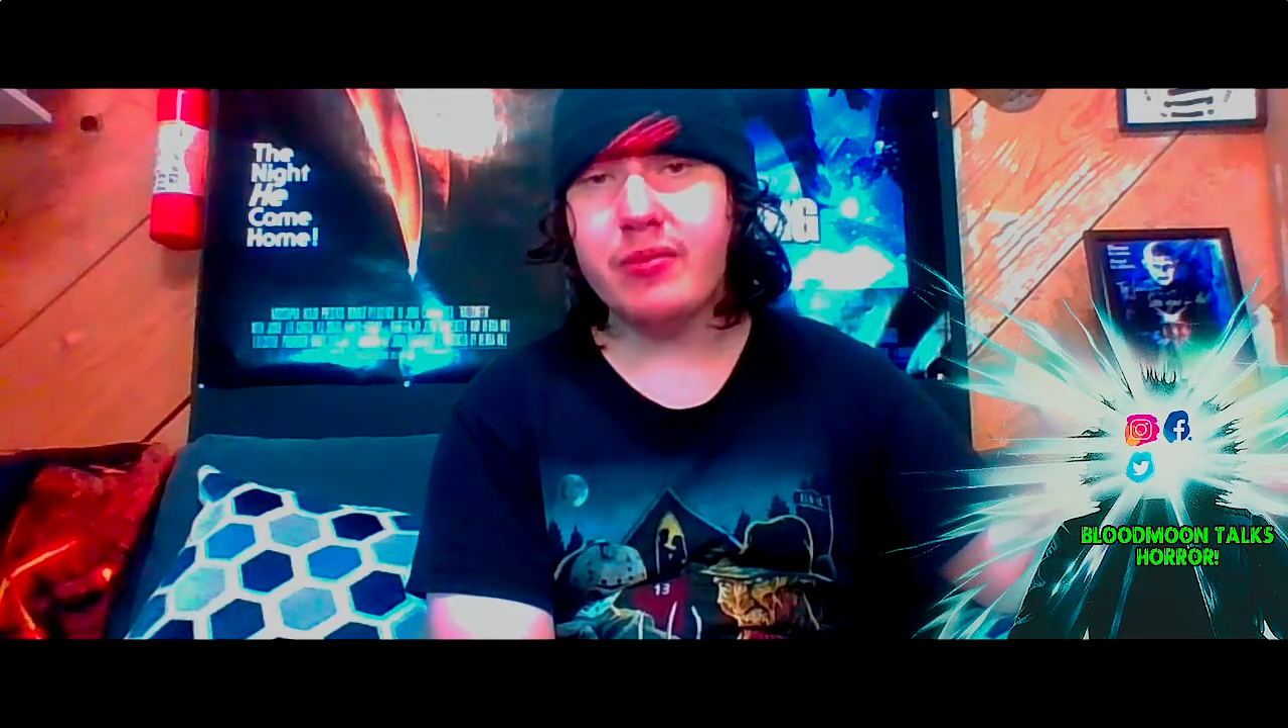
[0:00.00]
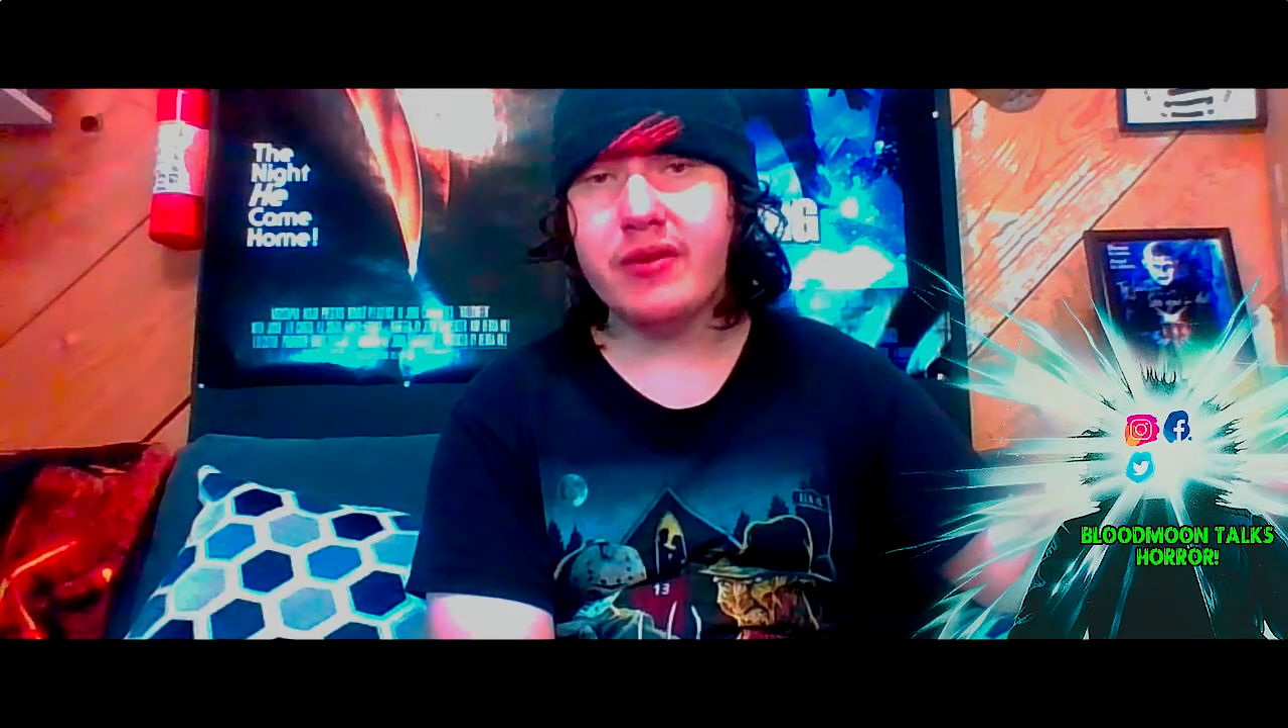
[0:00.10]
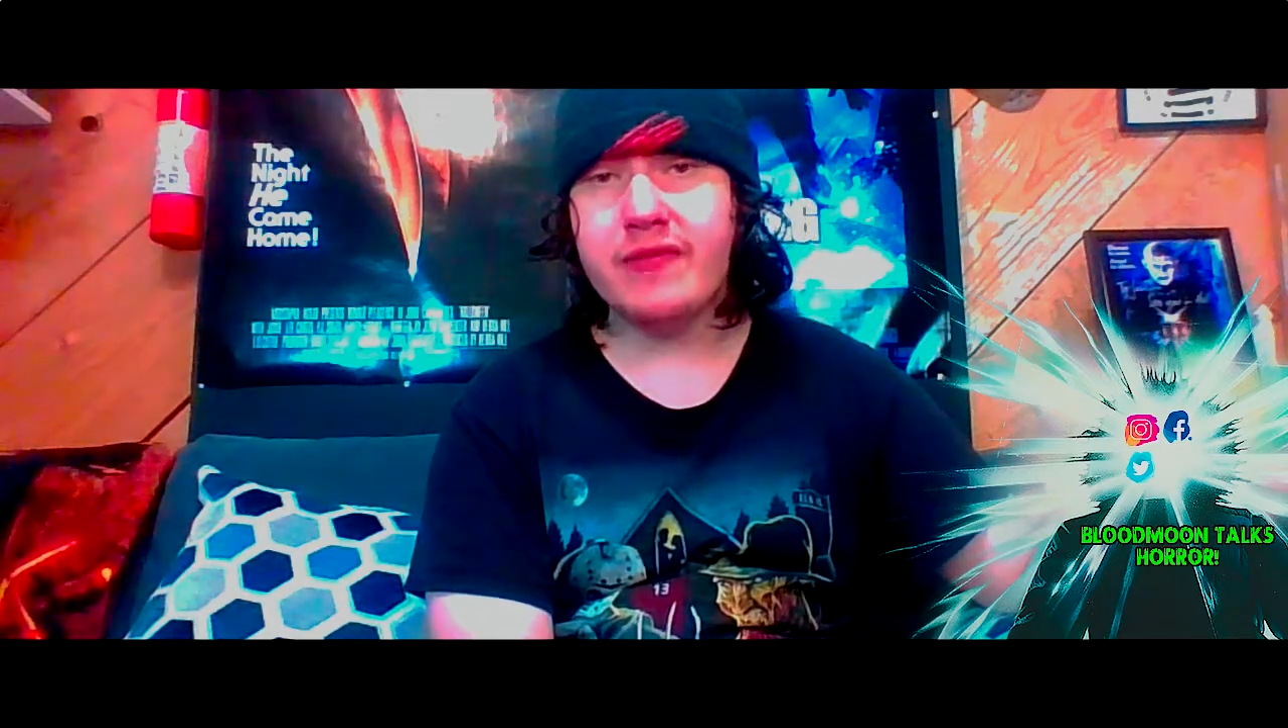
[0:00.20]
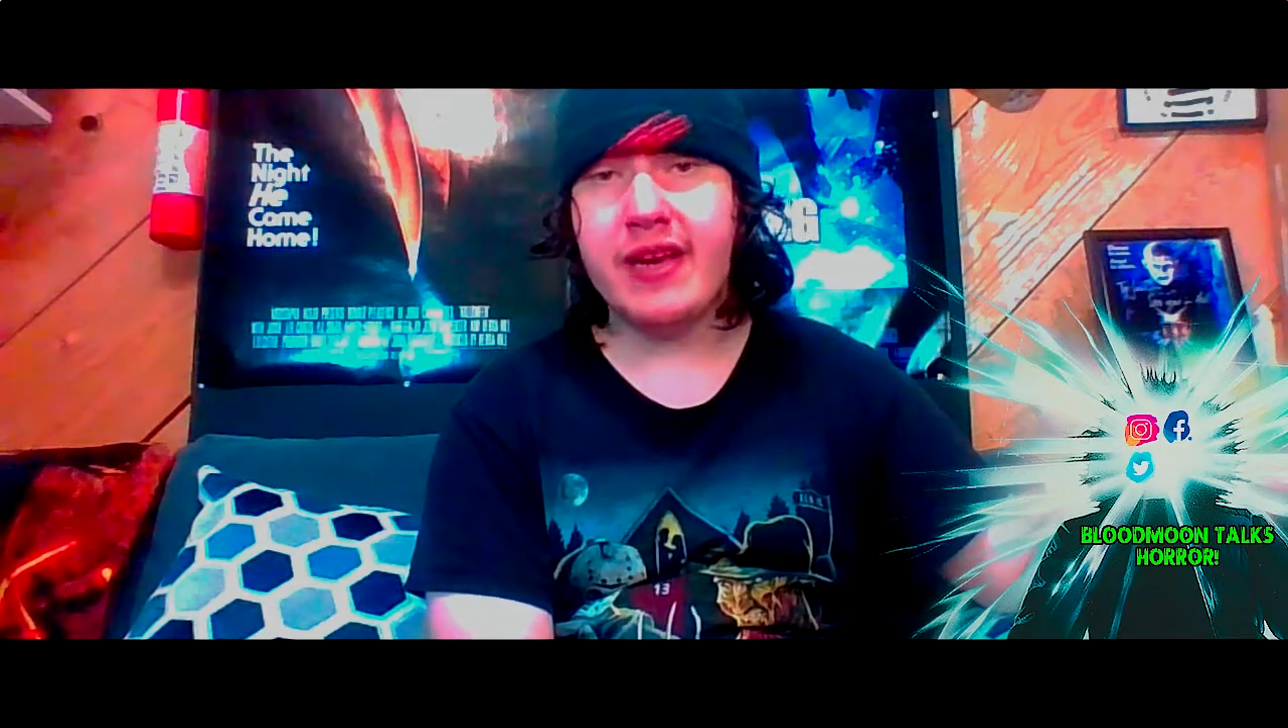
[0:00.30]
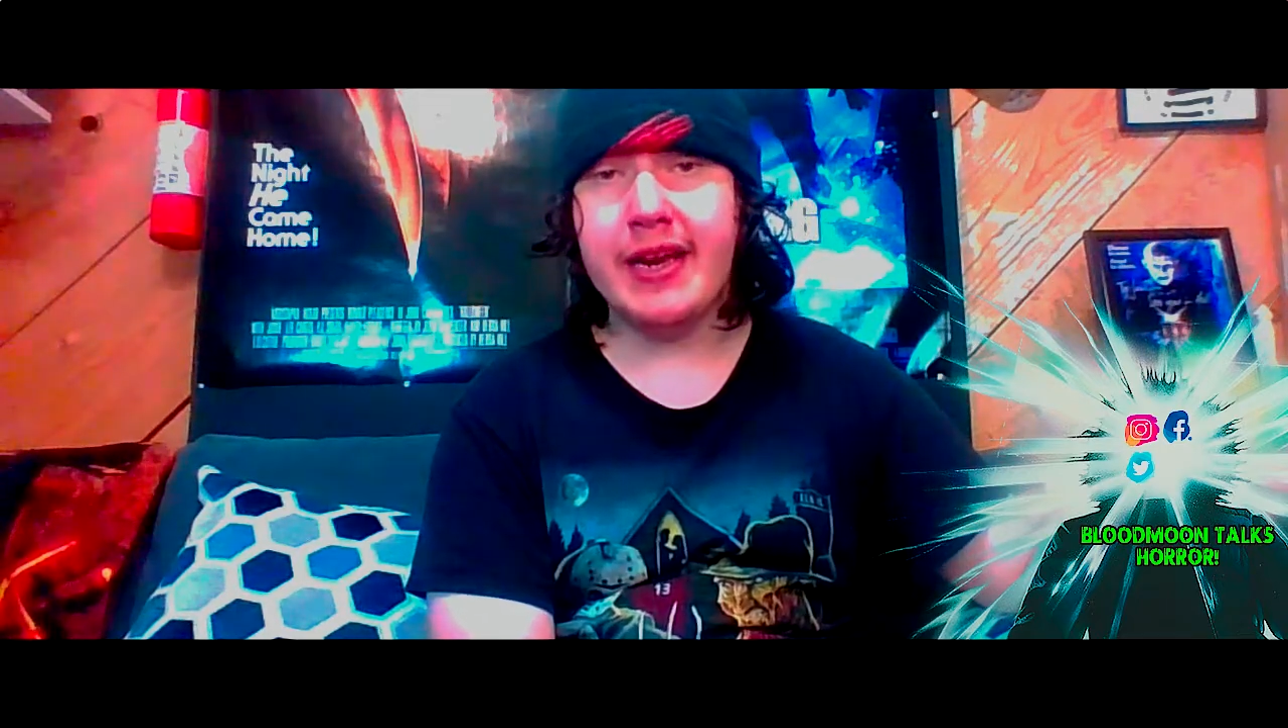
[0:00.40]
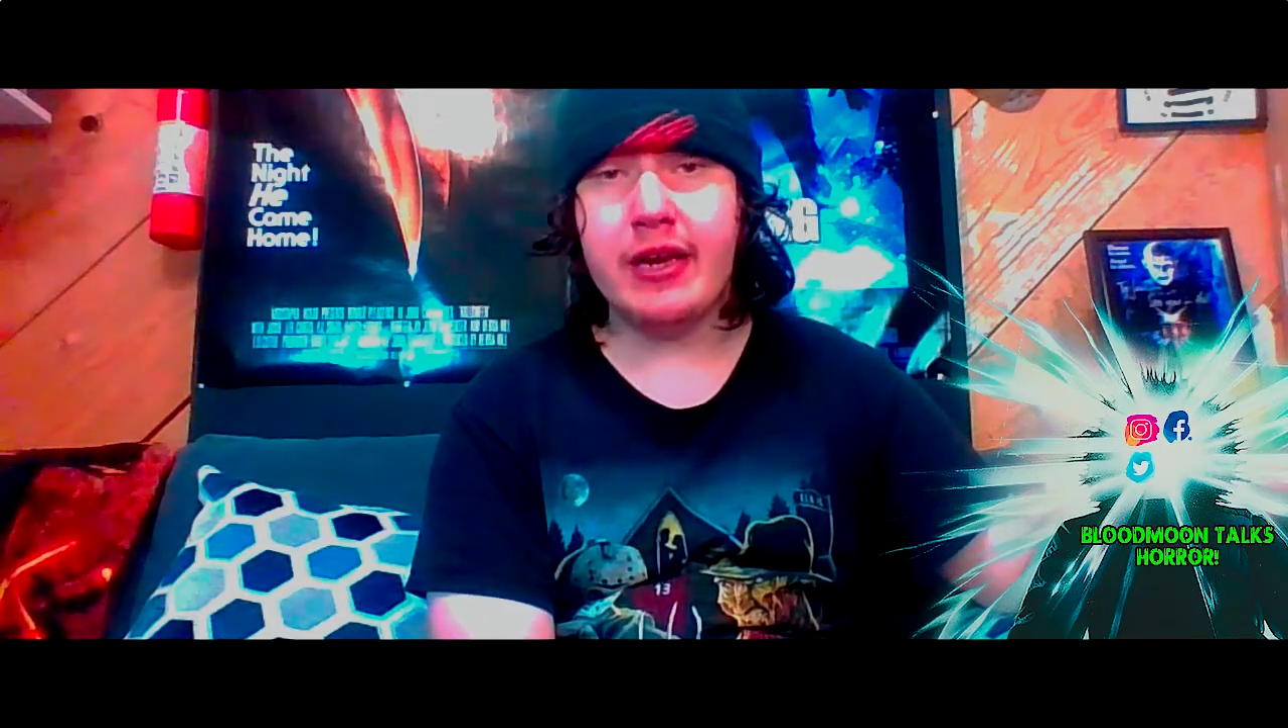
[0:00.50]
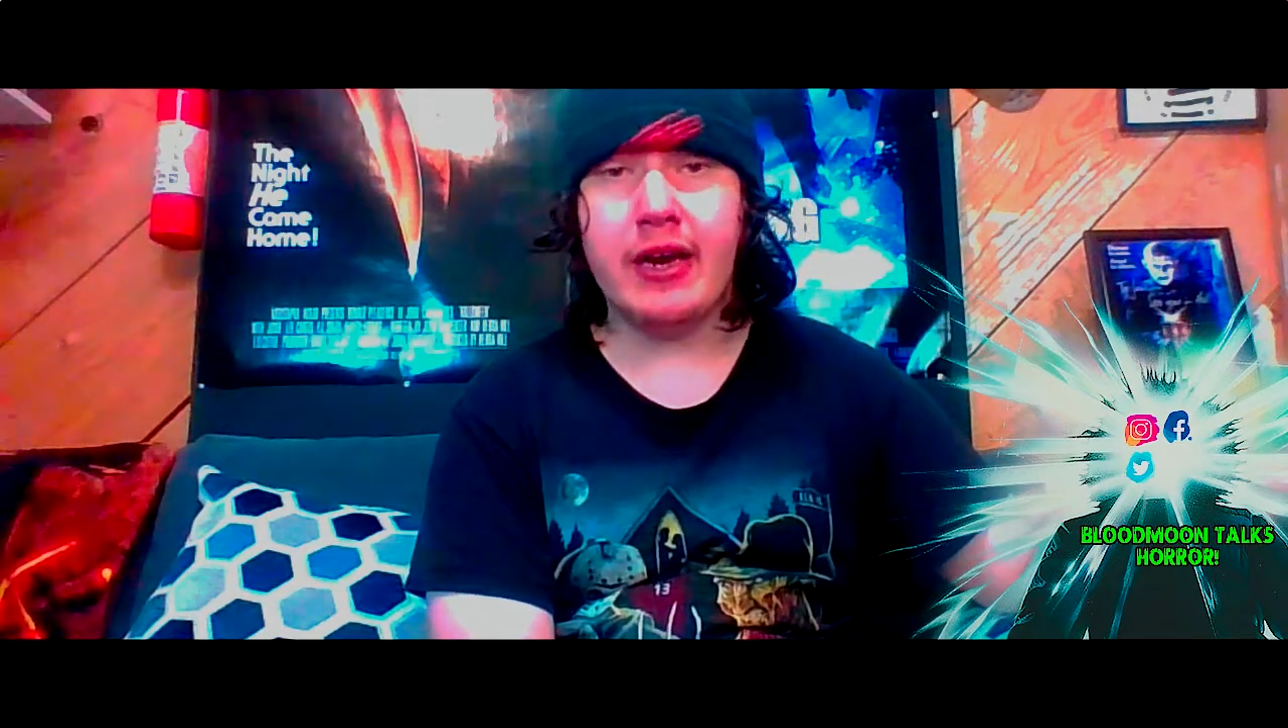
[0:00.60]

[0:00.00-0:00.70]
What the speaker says: would have died.